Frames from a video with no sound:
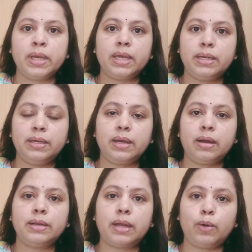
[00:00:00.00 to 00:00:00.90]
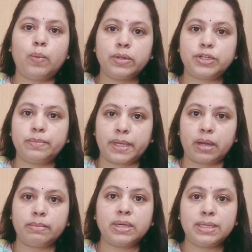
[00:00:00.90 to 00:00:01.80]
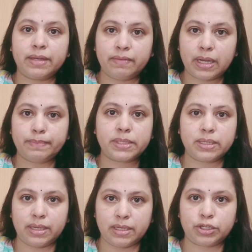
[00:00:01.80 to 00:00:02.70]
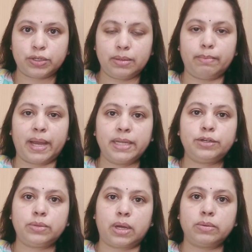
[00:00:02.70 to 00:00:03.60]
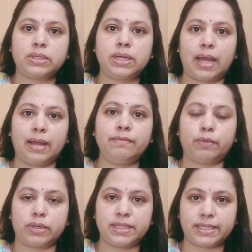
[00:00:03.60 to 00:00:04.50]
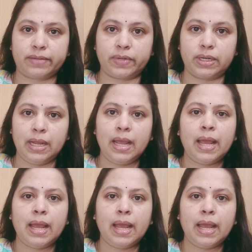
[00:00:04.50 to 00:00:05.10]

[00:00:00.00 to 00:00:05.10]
India now wants to become a developed nation by 2047,